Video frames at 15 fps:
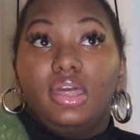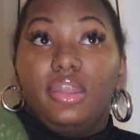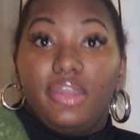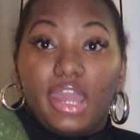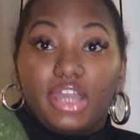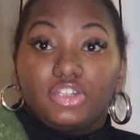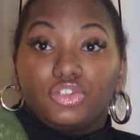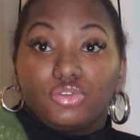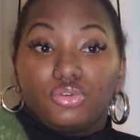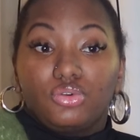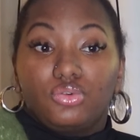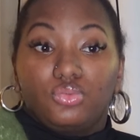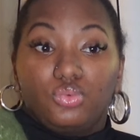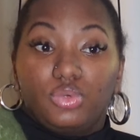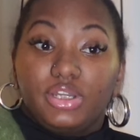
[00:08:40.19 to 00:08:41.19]

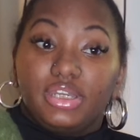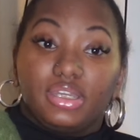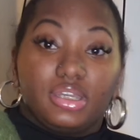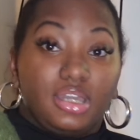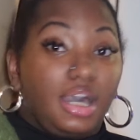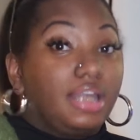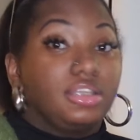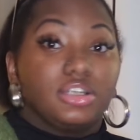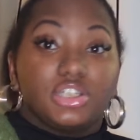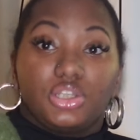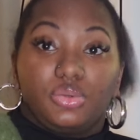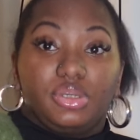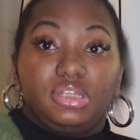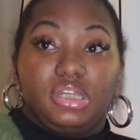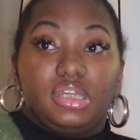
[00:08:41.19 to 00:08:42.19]
natural wooden color,
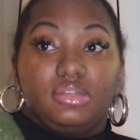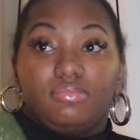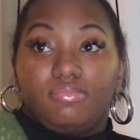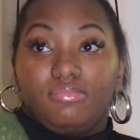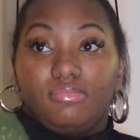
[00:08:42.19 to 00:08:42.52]
so it